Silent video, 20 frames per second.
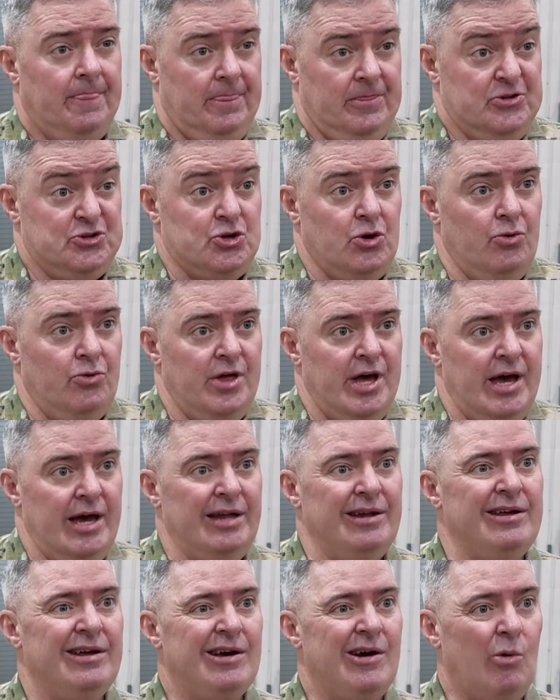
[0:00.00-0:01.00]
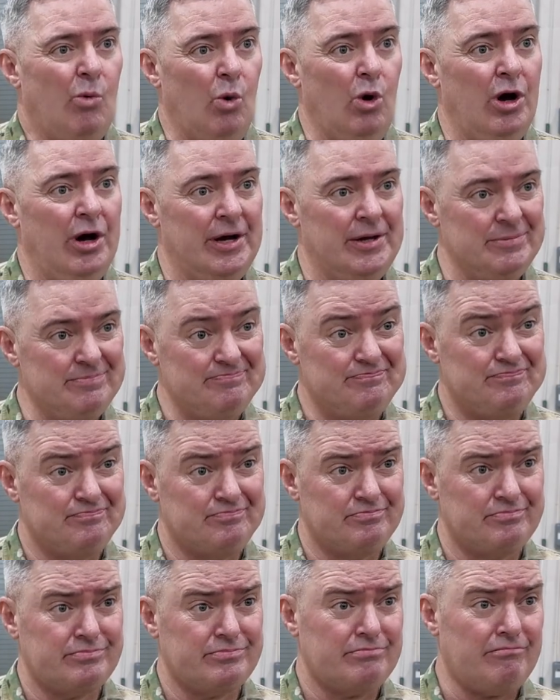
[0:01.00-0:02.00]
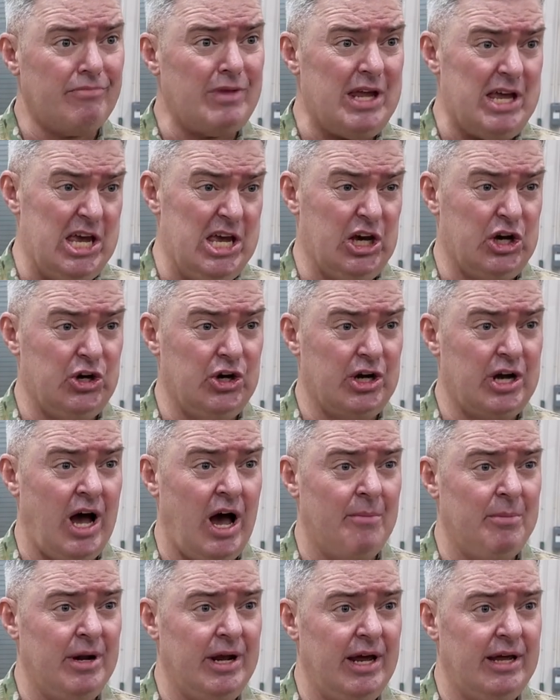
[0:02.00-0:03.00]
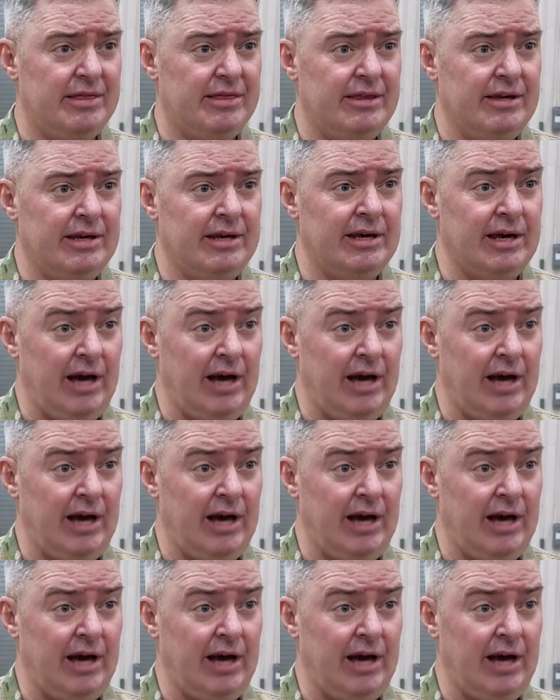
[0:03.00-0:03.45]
so that one, it could accommodate the